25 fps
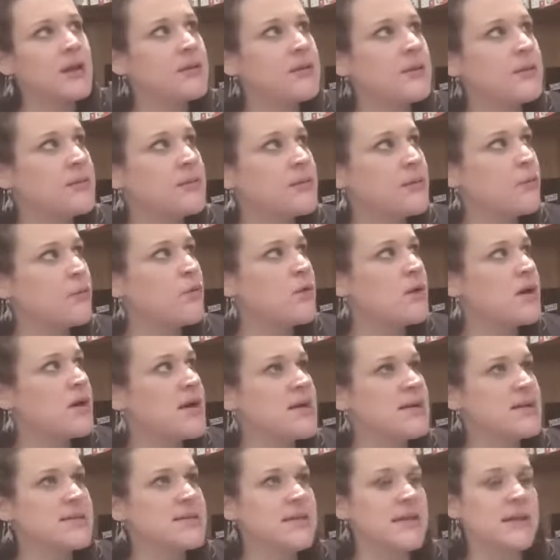the
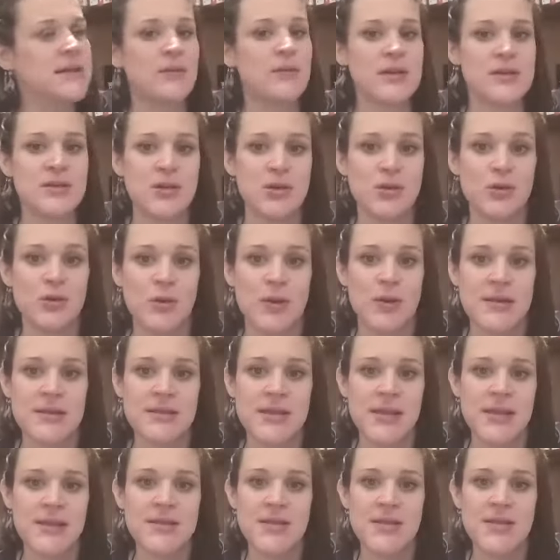worst thing we're taught
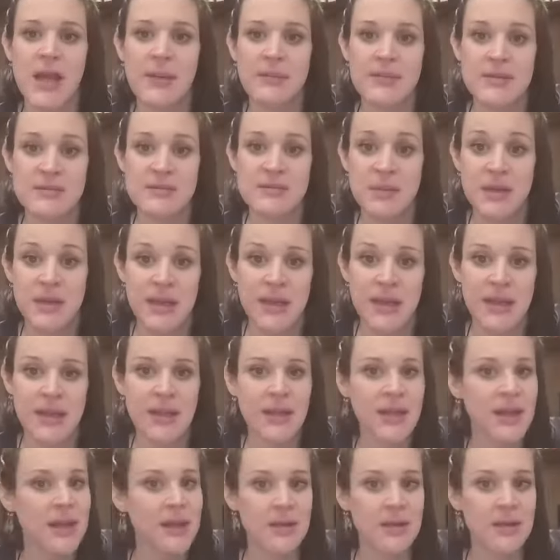is like, time is money.
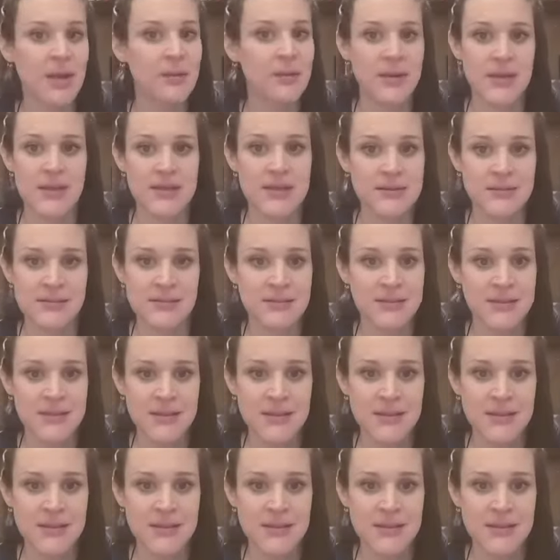You're like, no, it isn't.